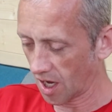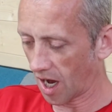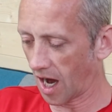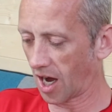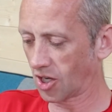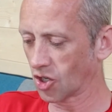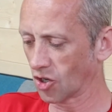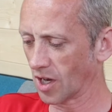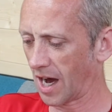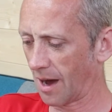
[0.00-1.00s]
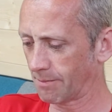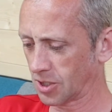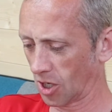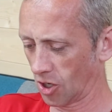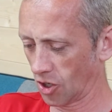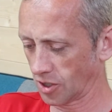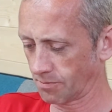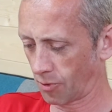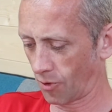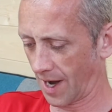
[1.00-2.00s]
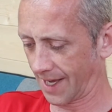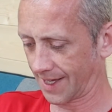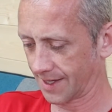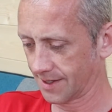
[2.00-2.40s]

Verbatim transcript: Ah, oh, you absolute prick.